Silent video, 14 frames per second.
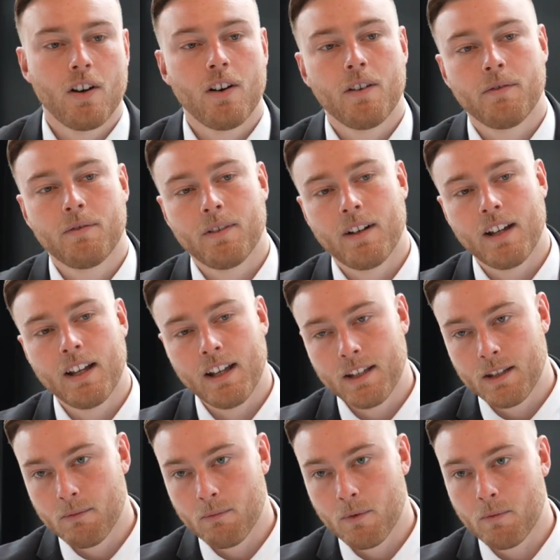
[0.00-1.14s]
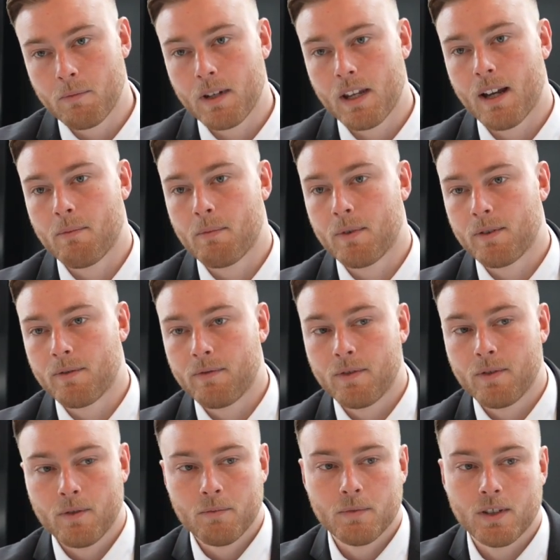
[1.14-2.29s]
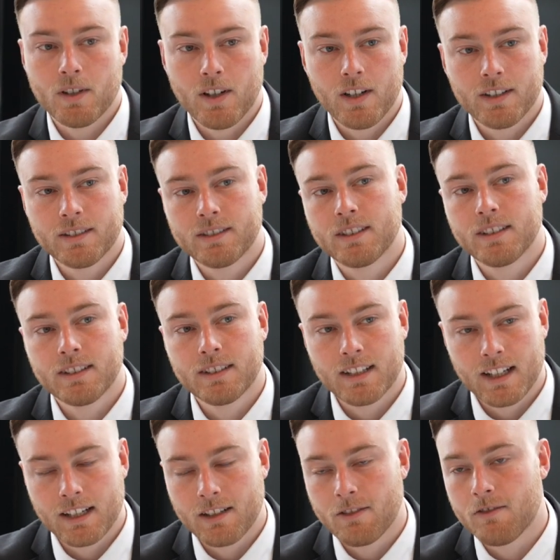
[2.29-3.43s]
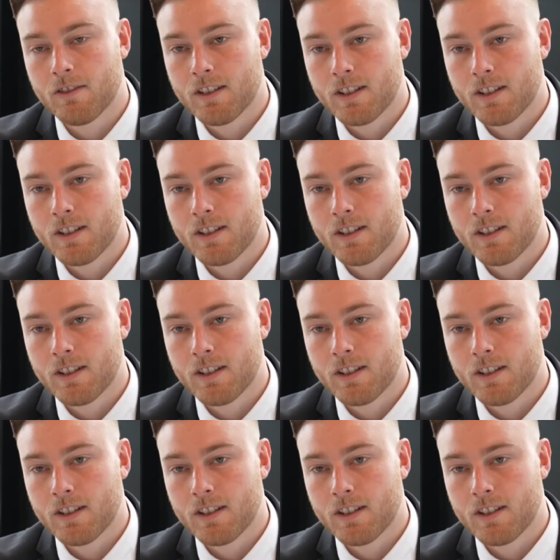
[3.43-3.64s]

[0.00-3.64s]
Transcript: I've been working in the industry since 2016 and